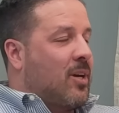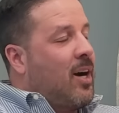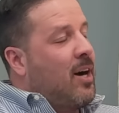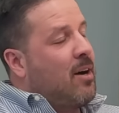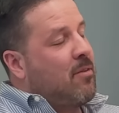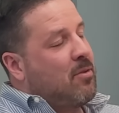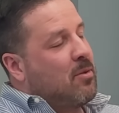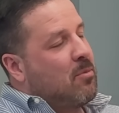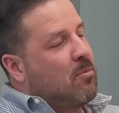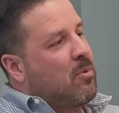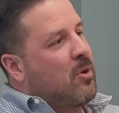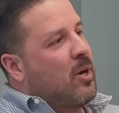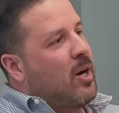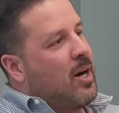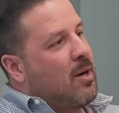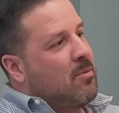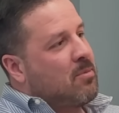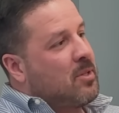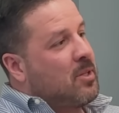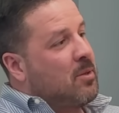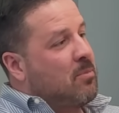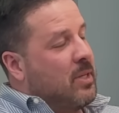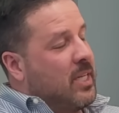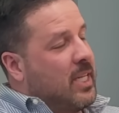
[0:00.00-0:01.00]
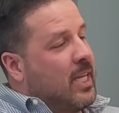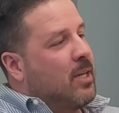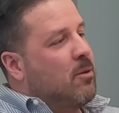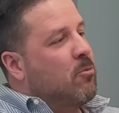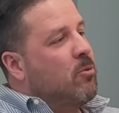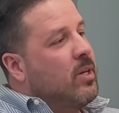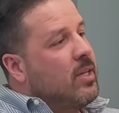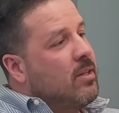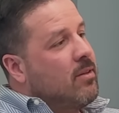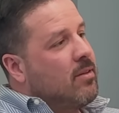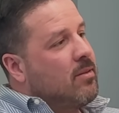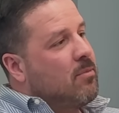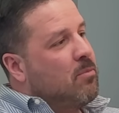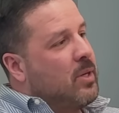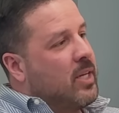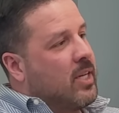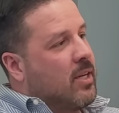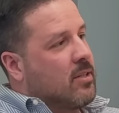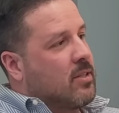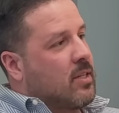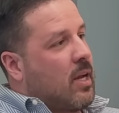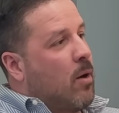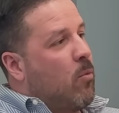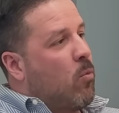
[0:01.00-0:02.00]
off in Prompt to begin with,
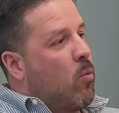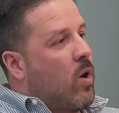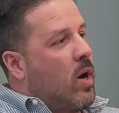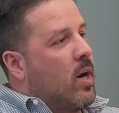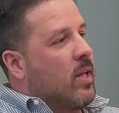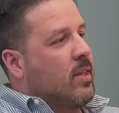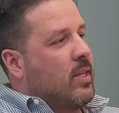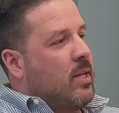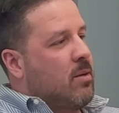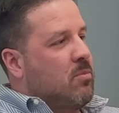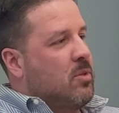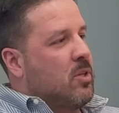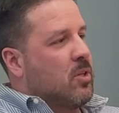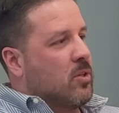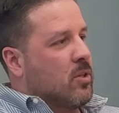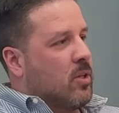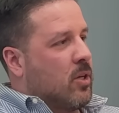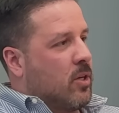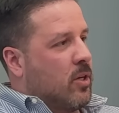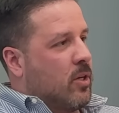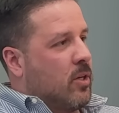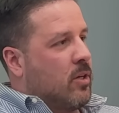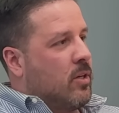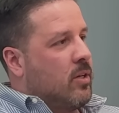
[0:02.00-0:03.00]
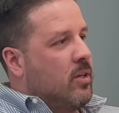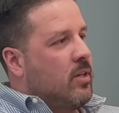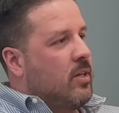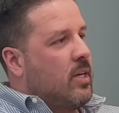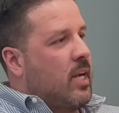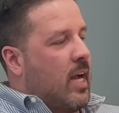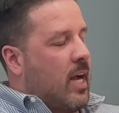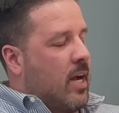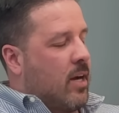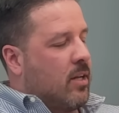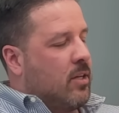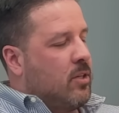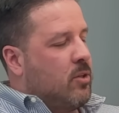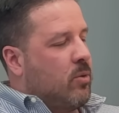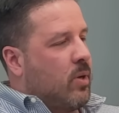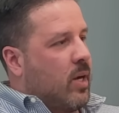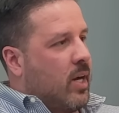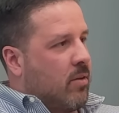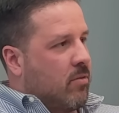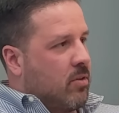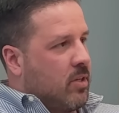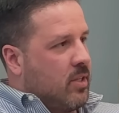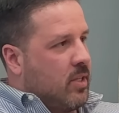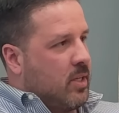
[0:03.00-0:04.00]
because I want them to learn how to do
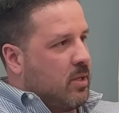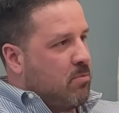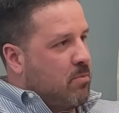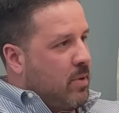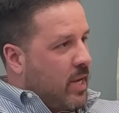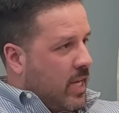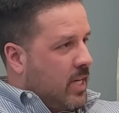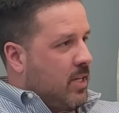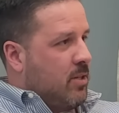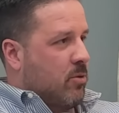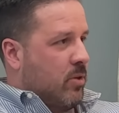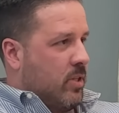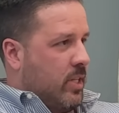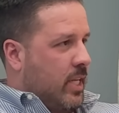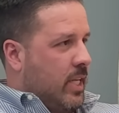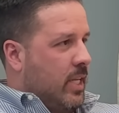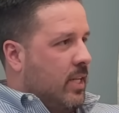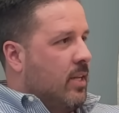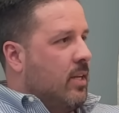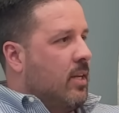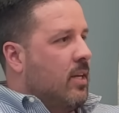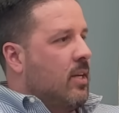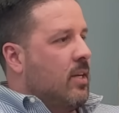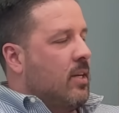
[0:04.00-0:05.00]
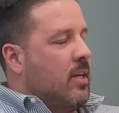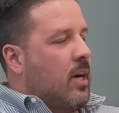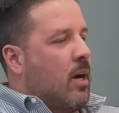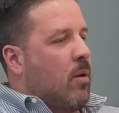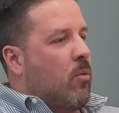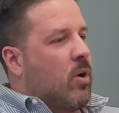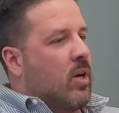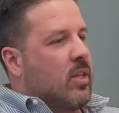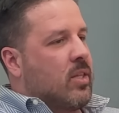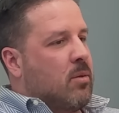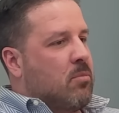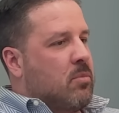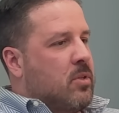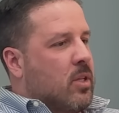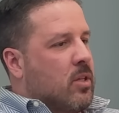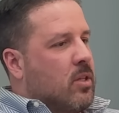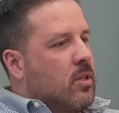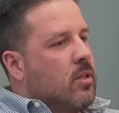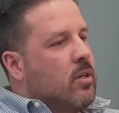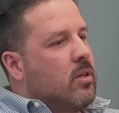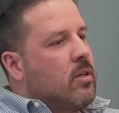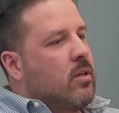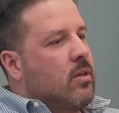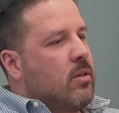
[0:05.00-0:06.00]
everything manually. I want them to
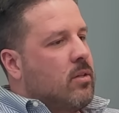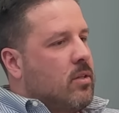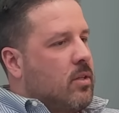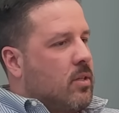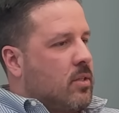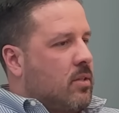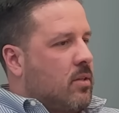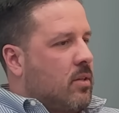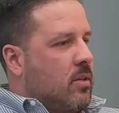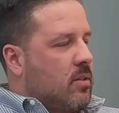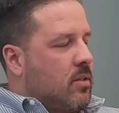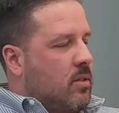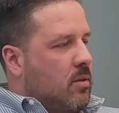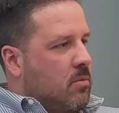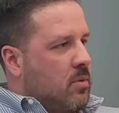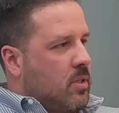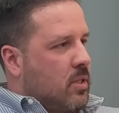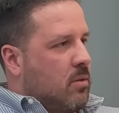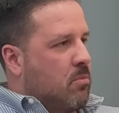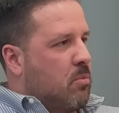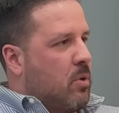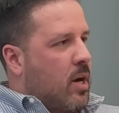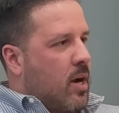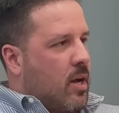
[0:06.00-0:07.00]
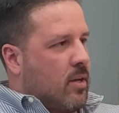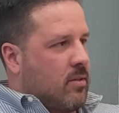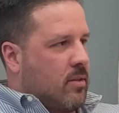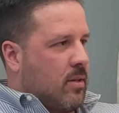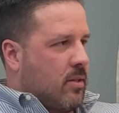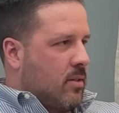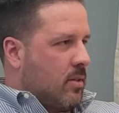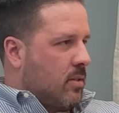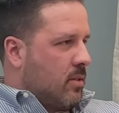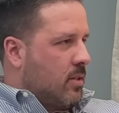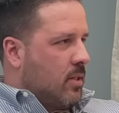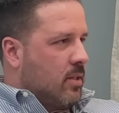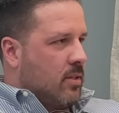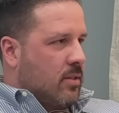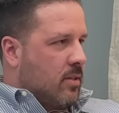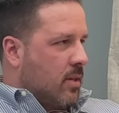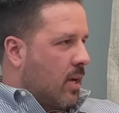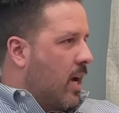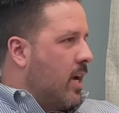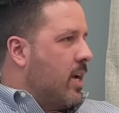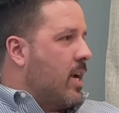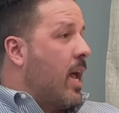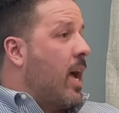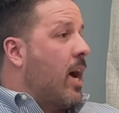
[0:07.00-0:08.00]
learn the systems and the processes
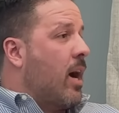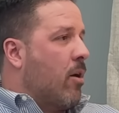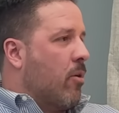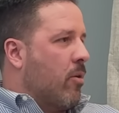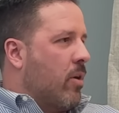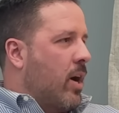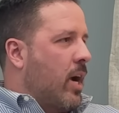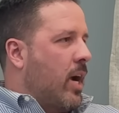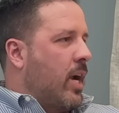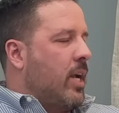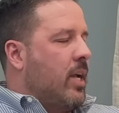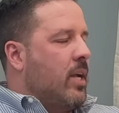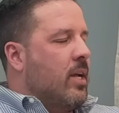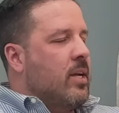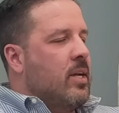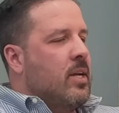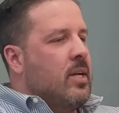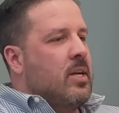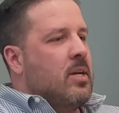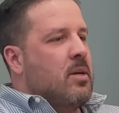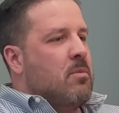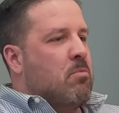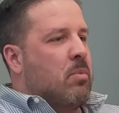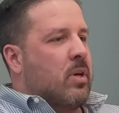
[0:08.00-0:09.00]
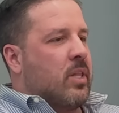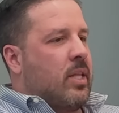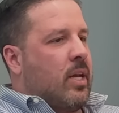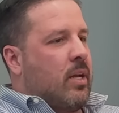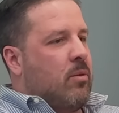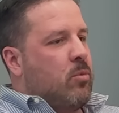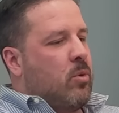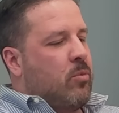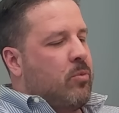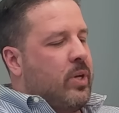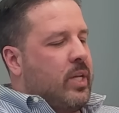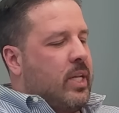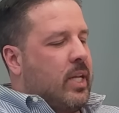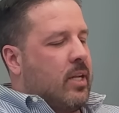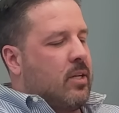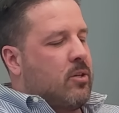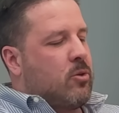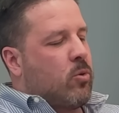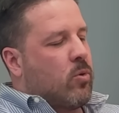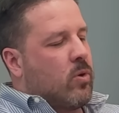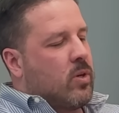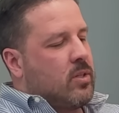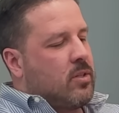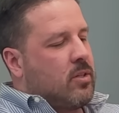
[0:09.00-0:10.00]
inside and out, right? But then when we get
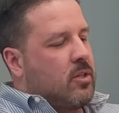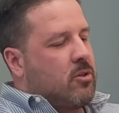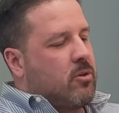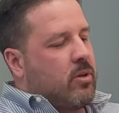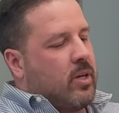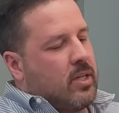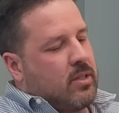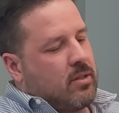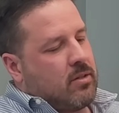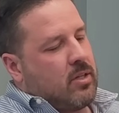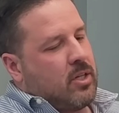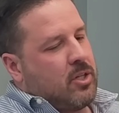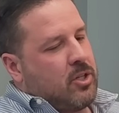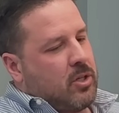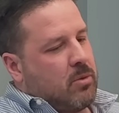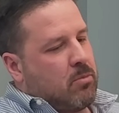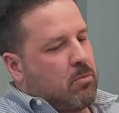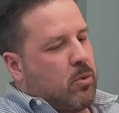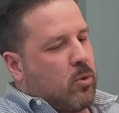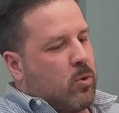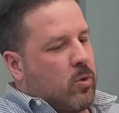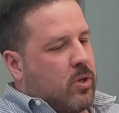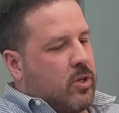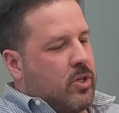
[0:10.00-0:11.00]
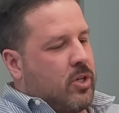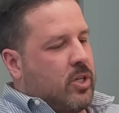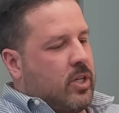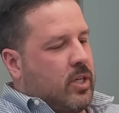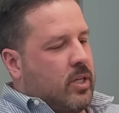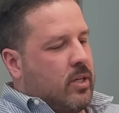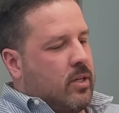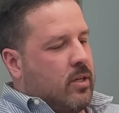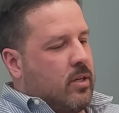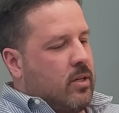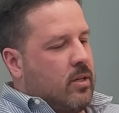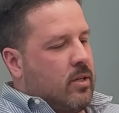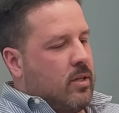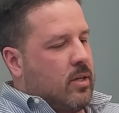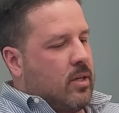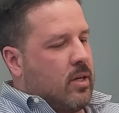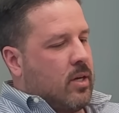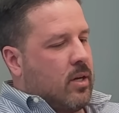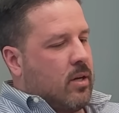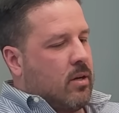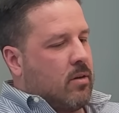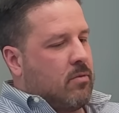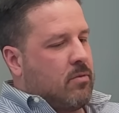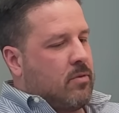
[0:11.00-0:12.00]
towards the transition portion
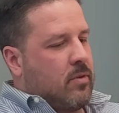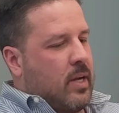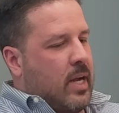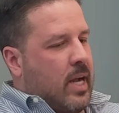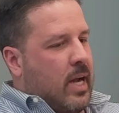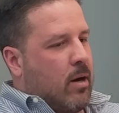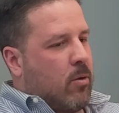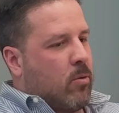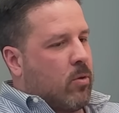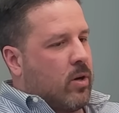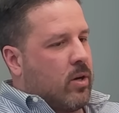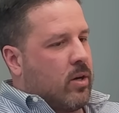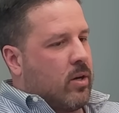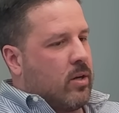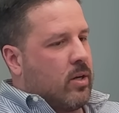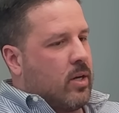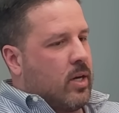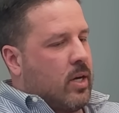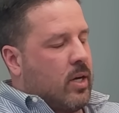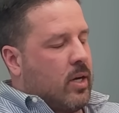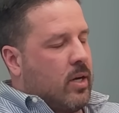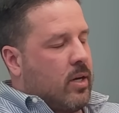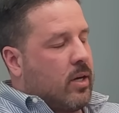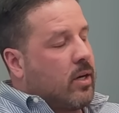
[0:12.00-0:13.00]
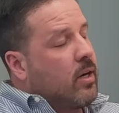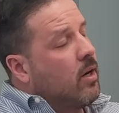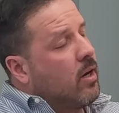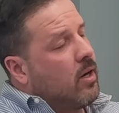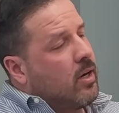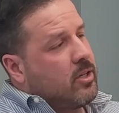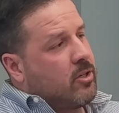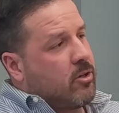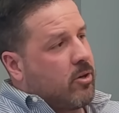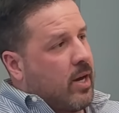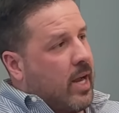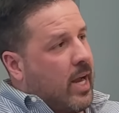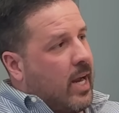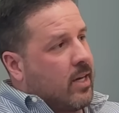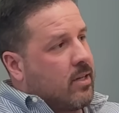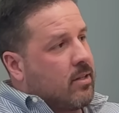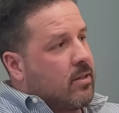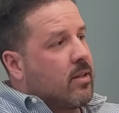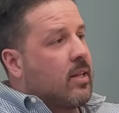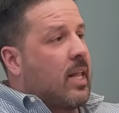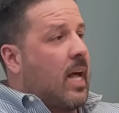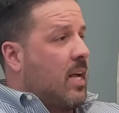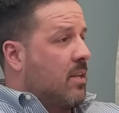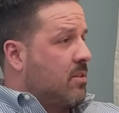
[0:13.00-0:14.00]
of our contract,
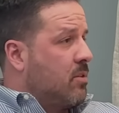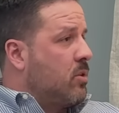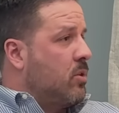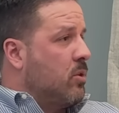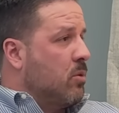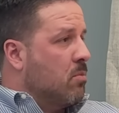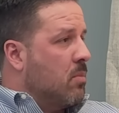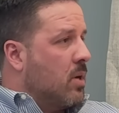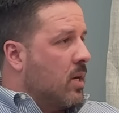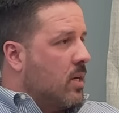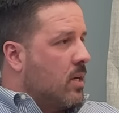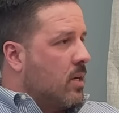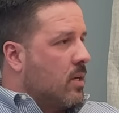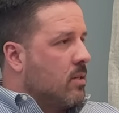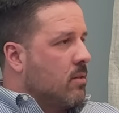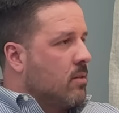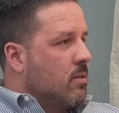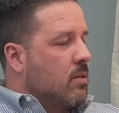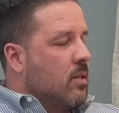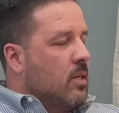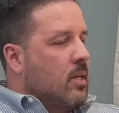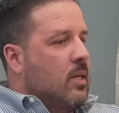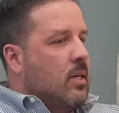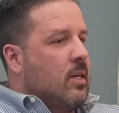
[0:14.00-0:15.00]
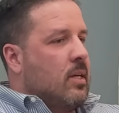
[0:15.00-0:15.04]
the last 2 months,